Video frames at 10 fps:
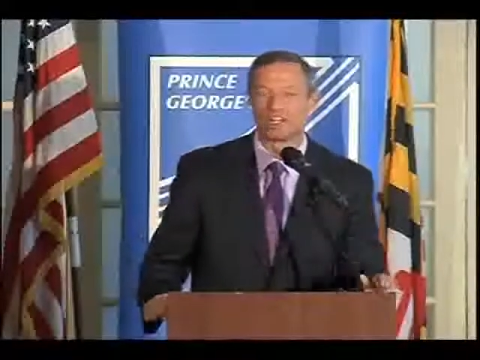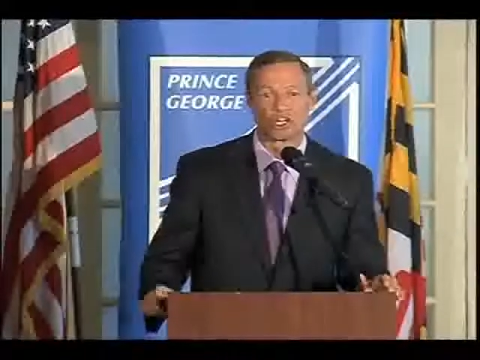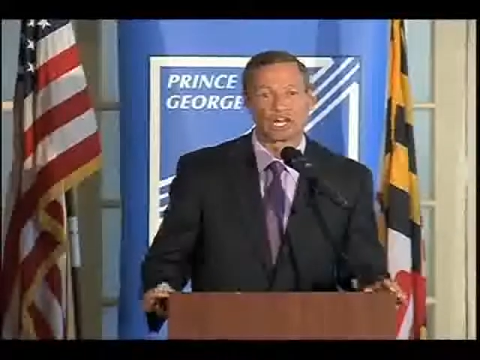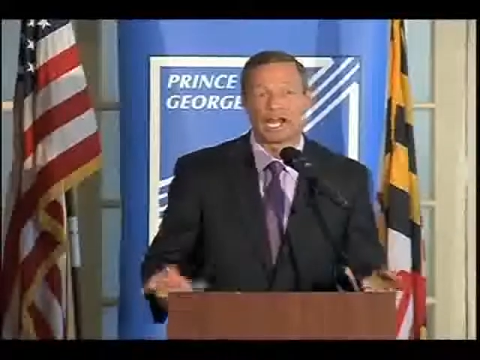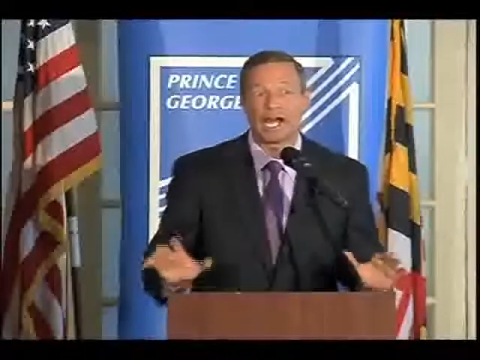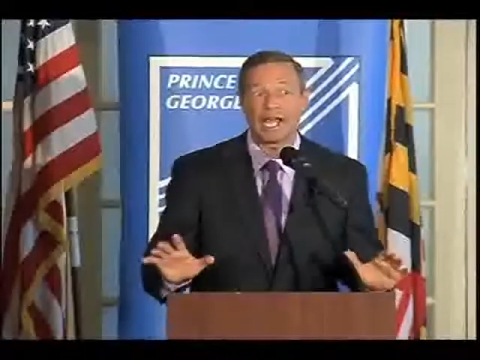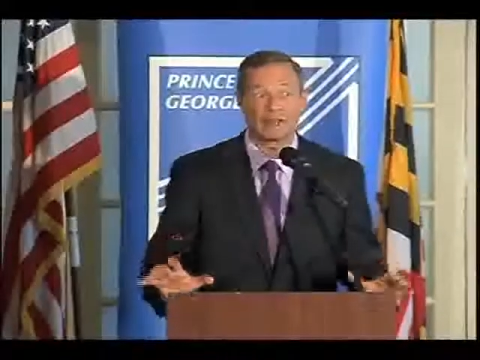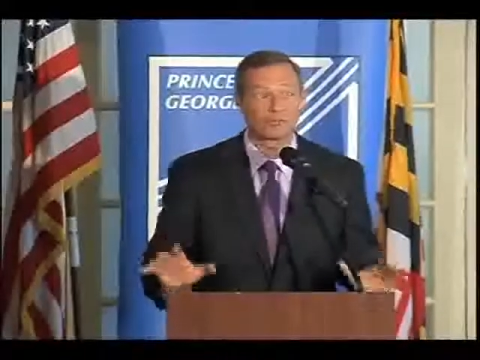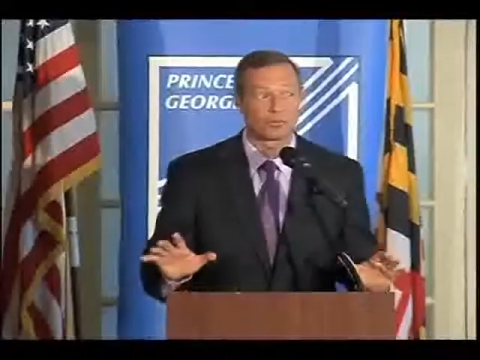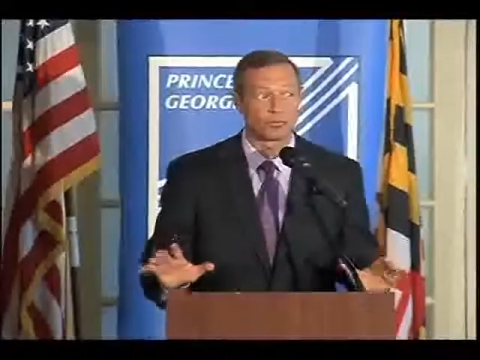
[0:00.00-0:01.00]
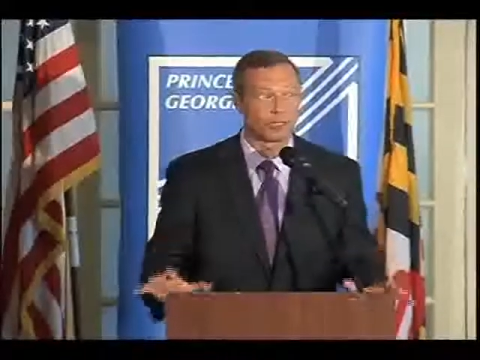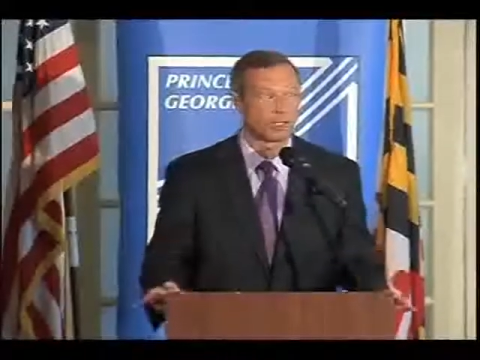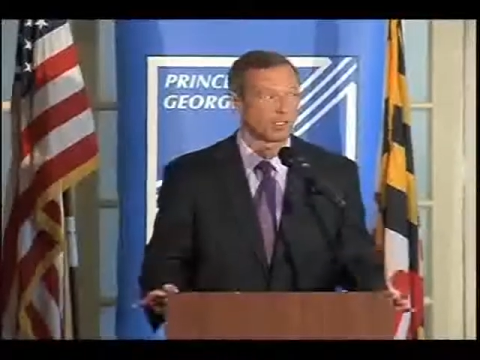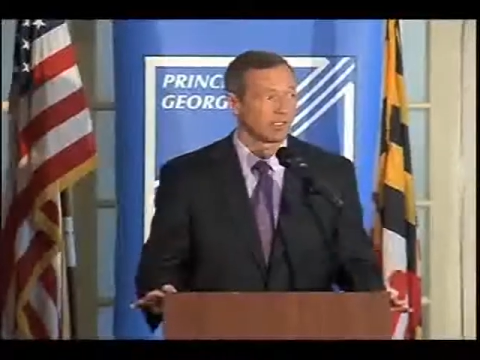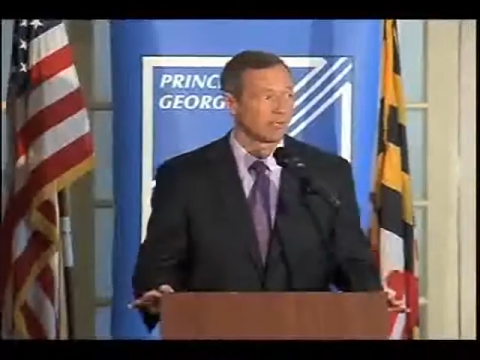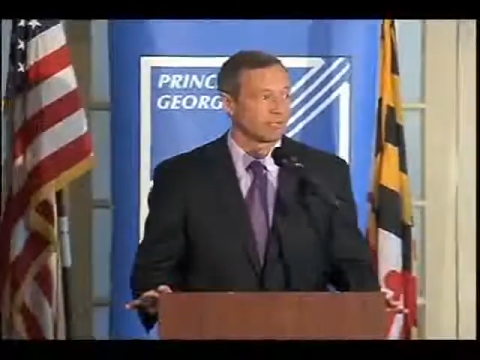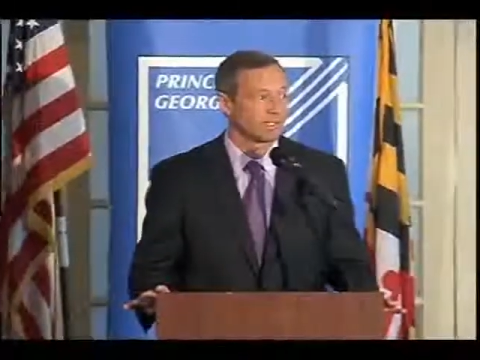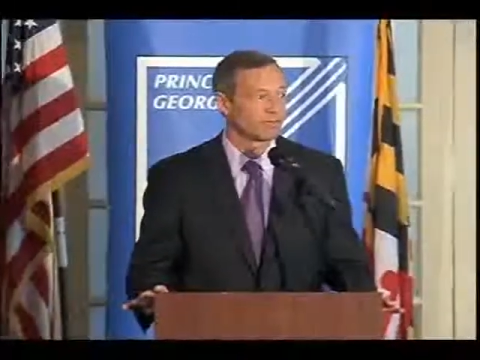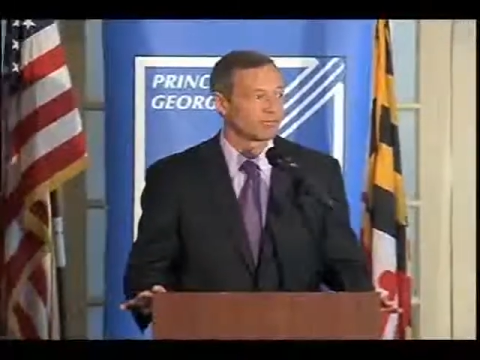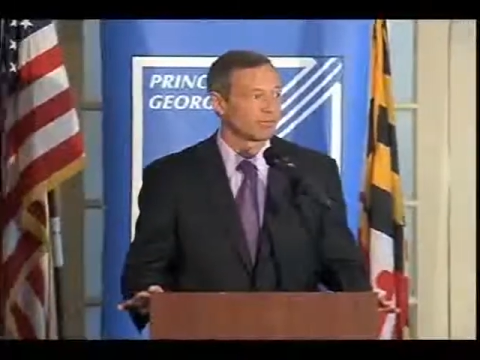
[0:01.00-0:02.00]
Look, I have to run. I'm
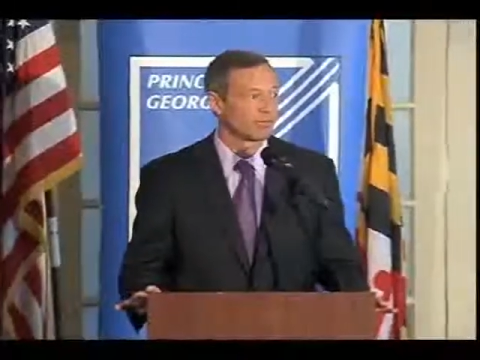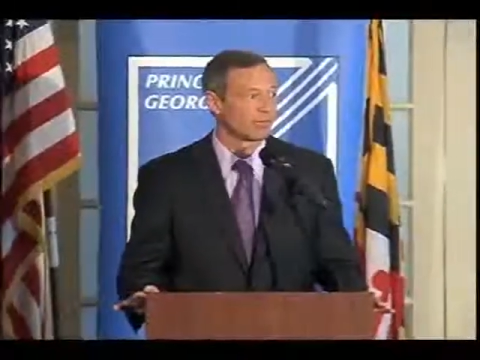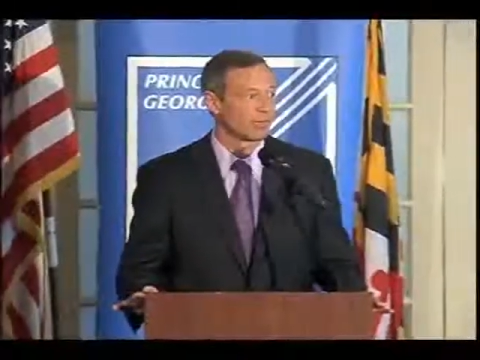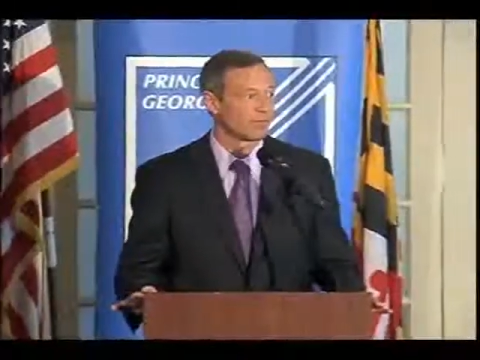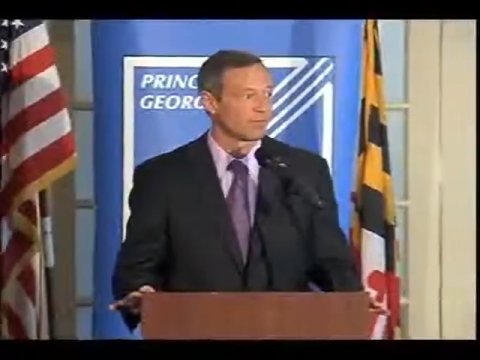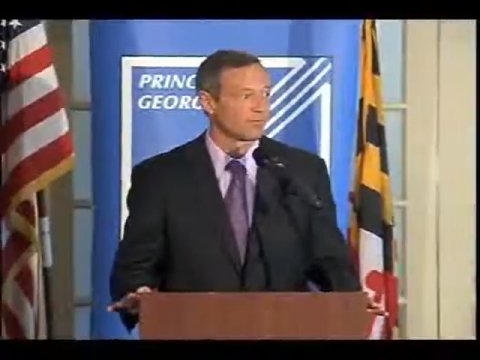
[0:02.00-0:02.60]
late for